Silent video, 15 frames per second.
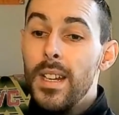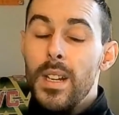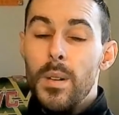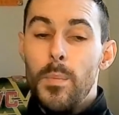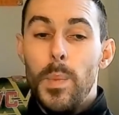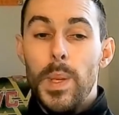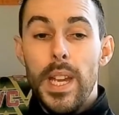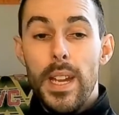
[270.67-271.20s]

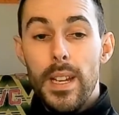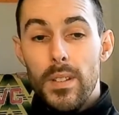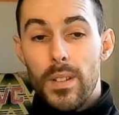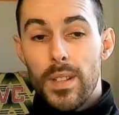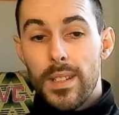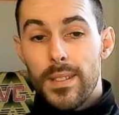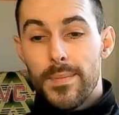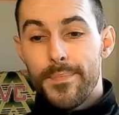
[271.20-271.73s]
But yeah,
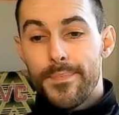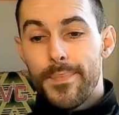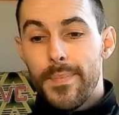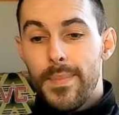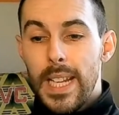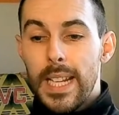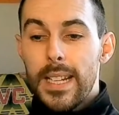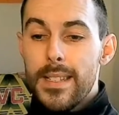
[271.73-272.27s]
look,
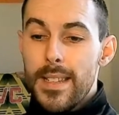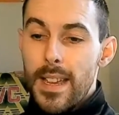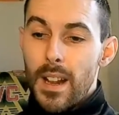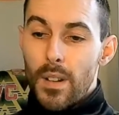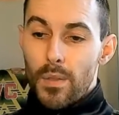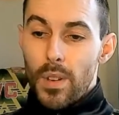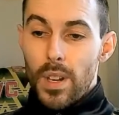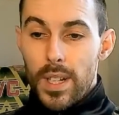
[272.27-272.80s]
Lacazette
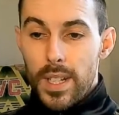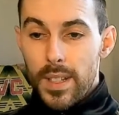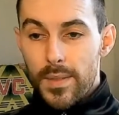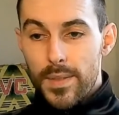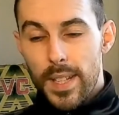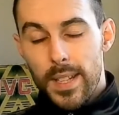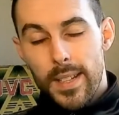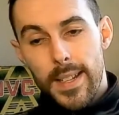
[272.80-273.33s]

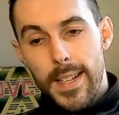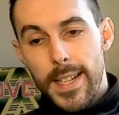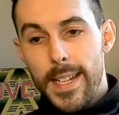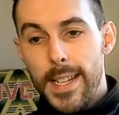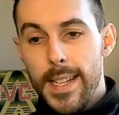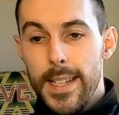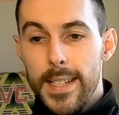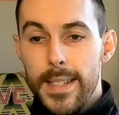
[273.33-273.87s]
arrived
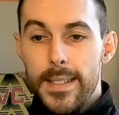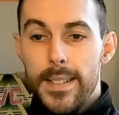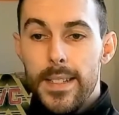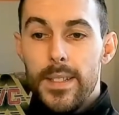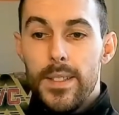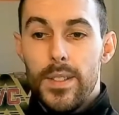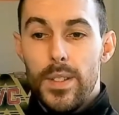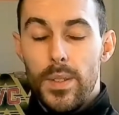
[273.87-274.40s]
in
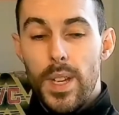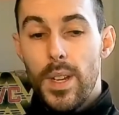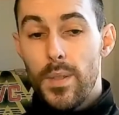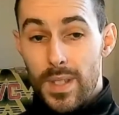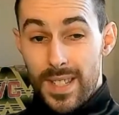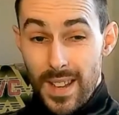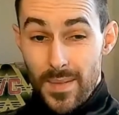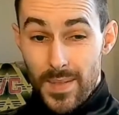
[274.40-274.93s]

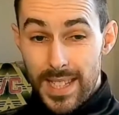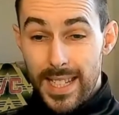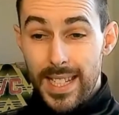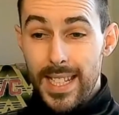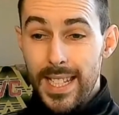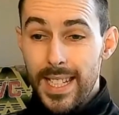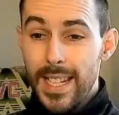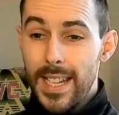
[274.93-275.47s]

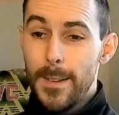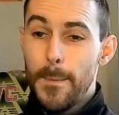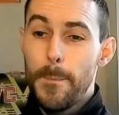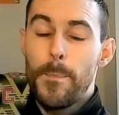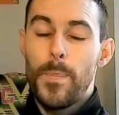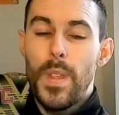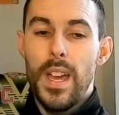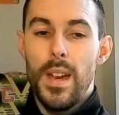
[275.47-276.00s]
2017.
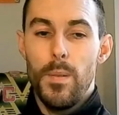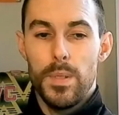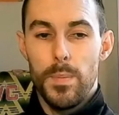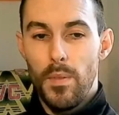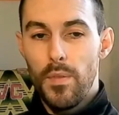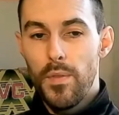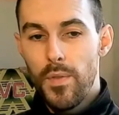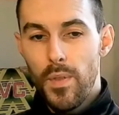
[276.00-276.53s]
It was about
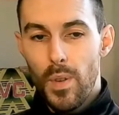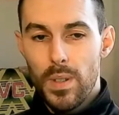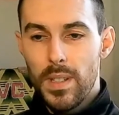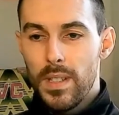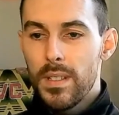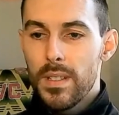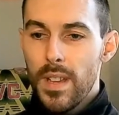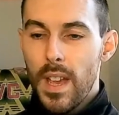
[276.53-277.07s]

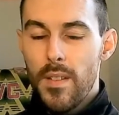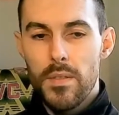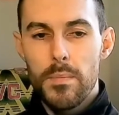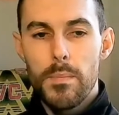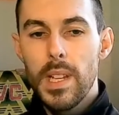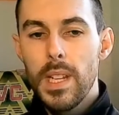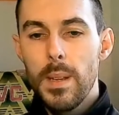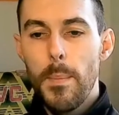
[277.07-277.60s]
£47
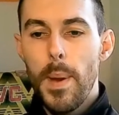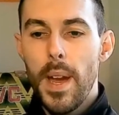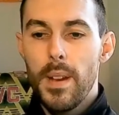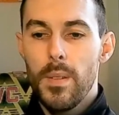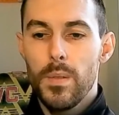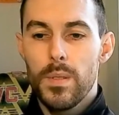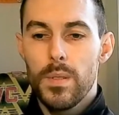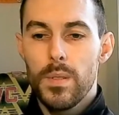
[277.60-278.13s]
million
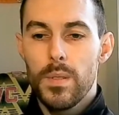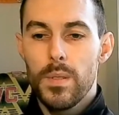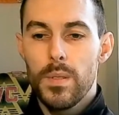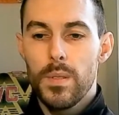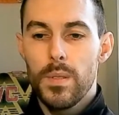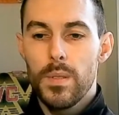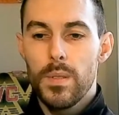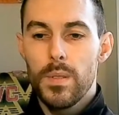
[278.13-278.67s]

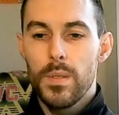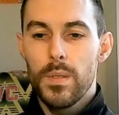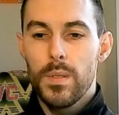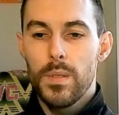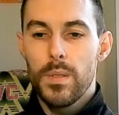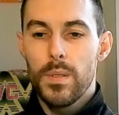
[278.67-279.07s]
thereabouts